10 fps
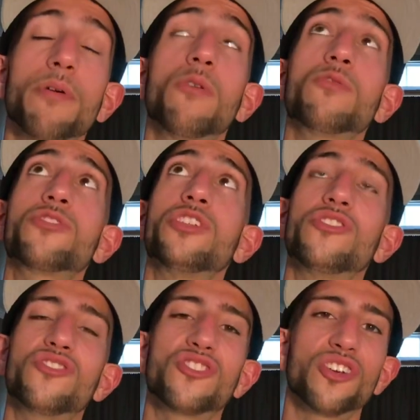Poche
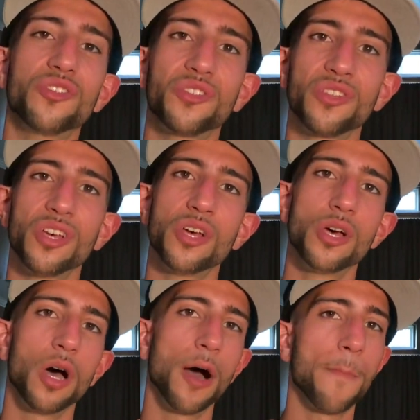is just
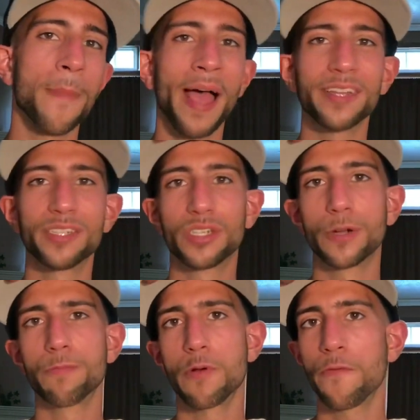a
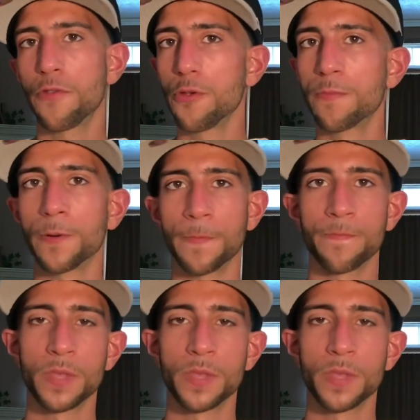master perfumer.